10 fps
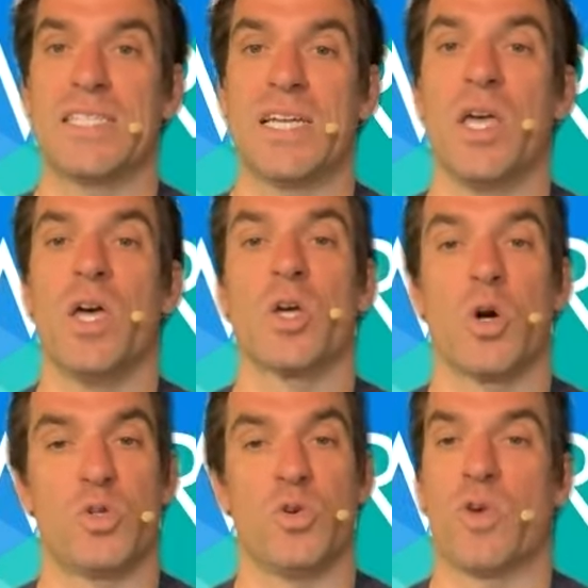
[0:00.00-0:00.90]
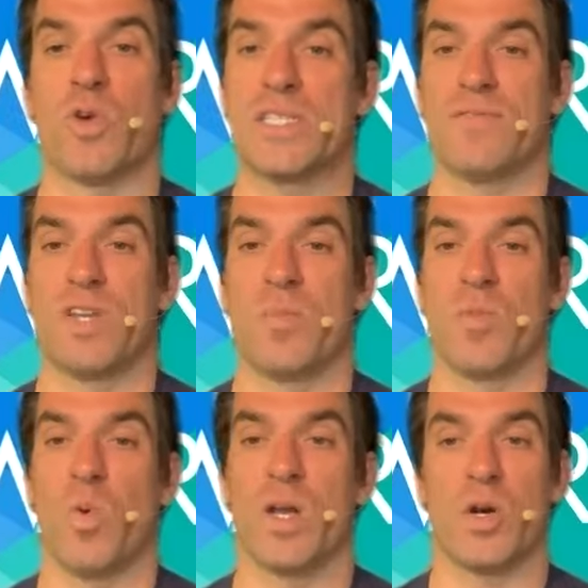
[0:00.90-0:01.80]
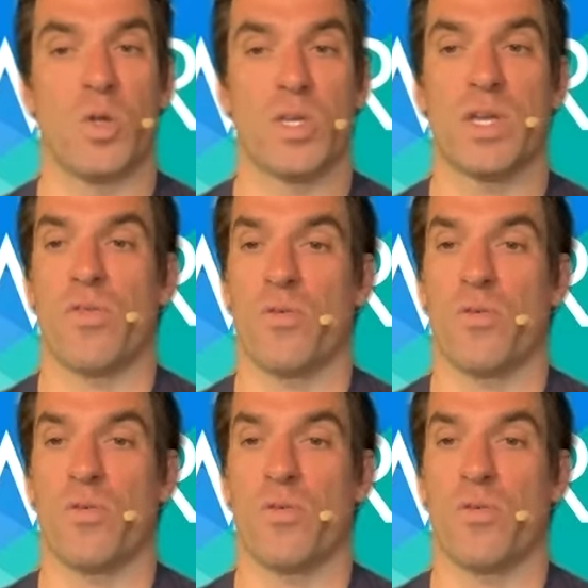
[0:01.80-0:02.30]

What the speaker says: than go too aggressive in number one and only get